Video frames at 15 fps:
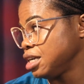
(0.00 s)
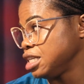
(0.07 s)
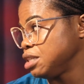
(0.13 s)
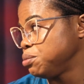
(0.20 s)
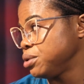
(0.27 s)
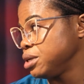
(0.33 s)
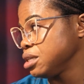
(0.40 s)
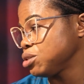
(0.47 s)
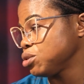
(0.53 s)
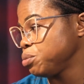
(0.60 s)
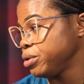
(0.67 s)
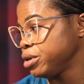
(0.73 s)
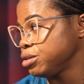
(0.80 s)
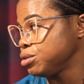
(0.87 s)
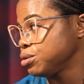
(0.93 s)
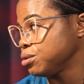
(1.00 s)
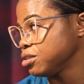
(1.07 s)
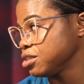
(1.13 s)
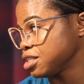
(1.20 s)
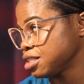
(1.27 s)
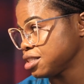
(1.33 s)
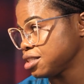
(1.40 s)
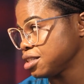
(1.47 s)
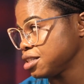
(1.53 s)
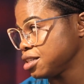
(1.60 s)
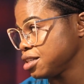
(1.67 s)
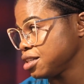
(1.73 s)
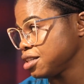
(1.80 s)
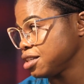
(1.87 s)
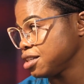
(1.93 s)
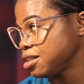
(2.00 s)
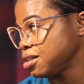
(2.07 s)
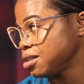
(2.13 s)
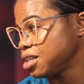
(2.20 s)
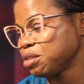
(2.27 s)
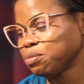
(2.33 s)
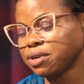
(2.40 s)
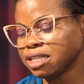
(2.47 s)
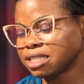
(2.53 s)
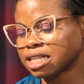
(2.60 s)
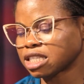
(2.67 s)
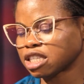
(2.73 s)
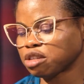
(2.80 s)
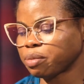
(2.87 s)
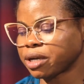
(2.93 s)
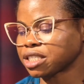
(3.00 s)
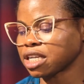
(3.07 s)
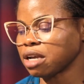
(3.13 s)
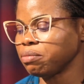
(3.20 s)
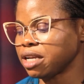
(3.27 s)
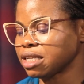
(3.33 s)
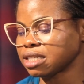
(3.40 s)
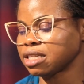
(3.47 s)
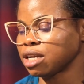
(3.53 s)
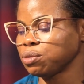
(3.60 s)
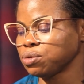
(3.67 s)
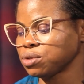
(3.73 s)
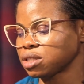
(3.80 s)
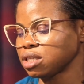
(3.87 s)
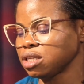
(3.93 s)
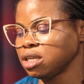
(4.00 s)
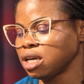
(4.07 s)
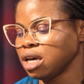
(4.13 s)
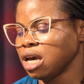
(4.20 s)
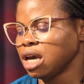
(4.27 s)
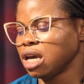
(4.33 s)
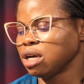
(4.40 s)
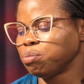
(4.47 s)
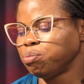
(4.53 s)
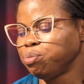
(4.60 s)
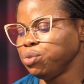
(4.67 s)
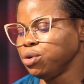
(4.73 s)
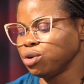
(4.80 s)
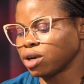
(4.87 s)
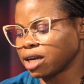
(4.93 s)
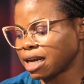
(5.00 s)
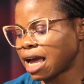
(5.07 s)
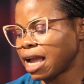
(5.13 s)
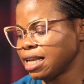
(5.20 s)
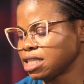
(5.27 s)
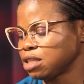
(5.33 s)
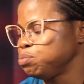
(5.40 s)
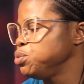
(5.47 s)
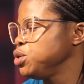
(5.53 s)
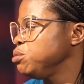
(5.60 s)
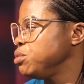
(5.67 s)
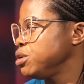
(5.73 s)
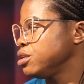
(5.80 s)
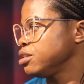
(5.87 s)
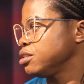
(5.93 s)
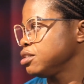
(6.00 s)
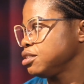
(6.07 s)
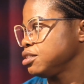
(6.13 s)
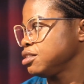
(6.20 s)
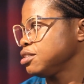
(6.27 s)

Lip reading: It brings open doors. It brings a special blessing that you will see your light beaming.